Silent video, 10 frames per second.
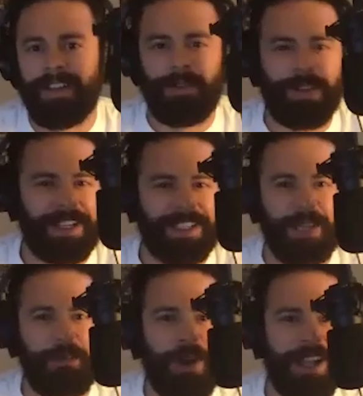We got to
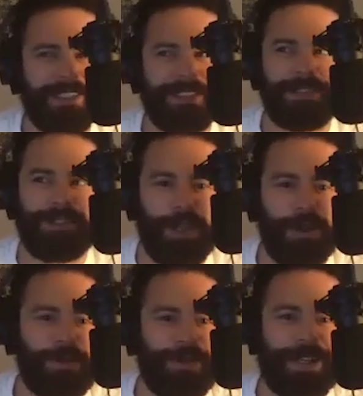stay positive,
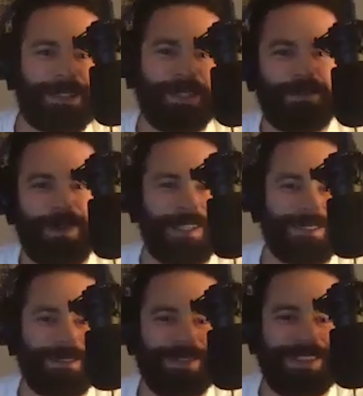Shelby. We got to stay
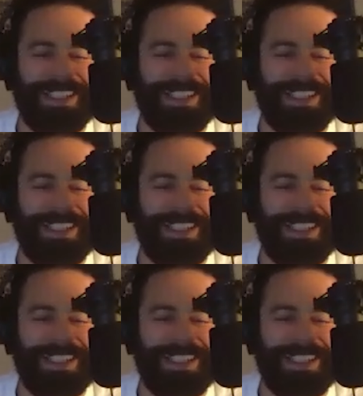positive.